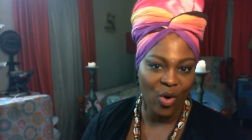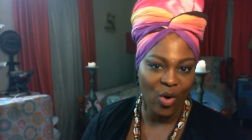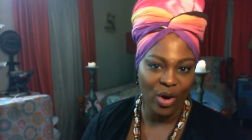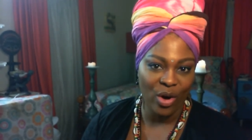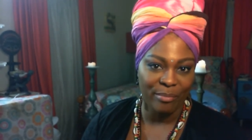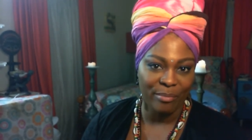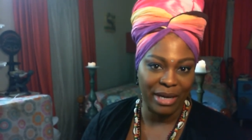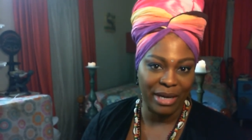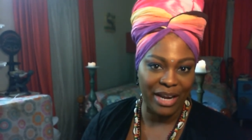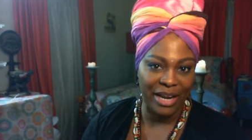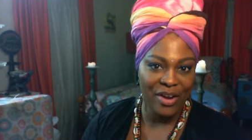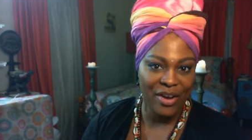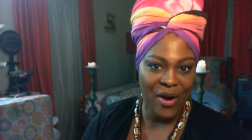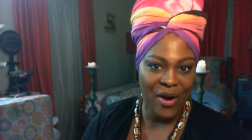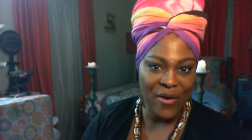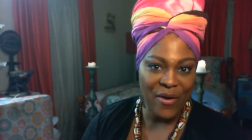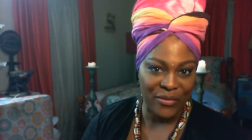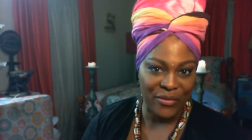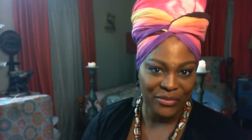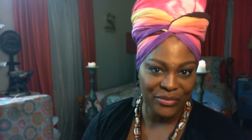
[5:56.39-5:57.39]
on my
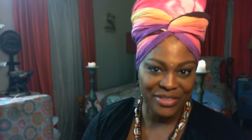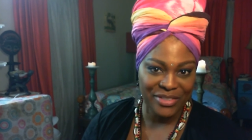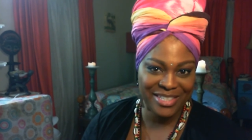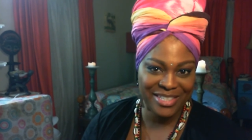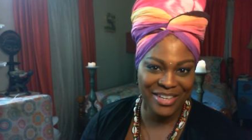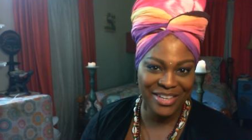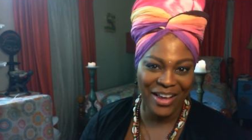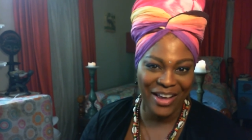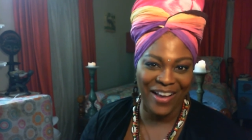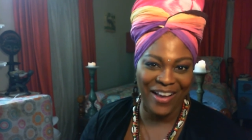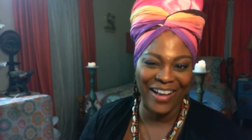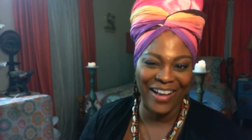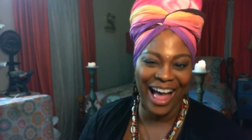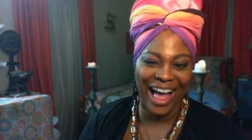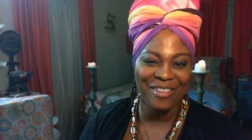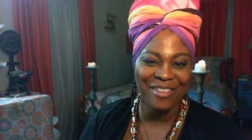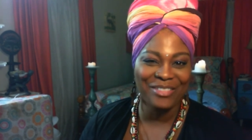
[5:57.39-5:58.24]
nerves. I